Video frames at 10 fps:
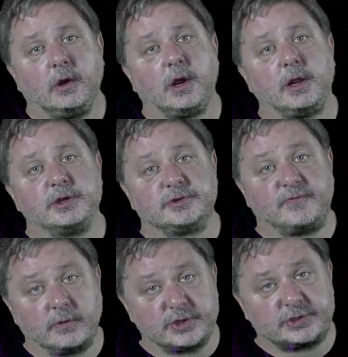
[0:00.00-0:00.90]
Right, it's
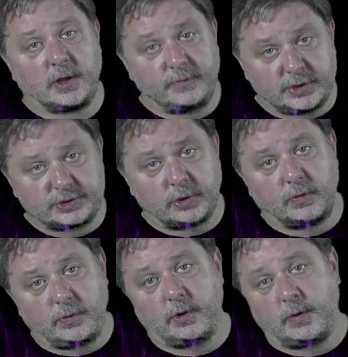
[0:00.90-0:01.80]
focused on the
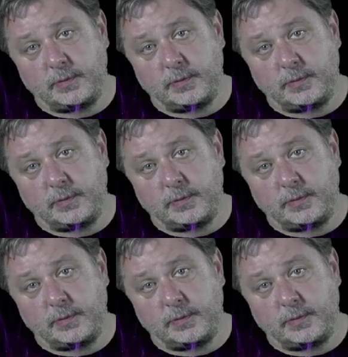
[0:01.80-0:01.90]
external world,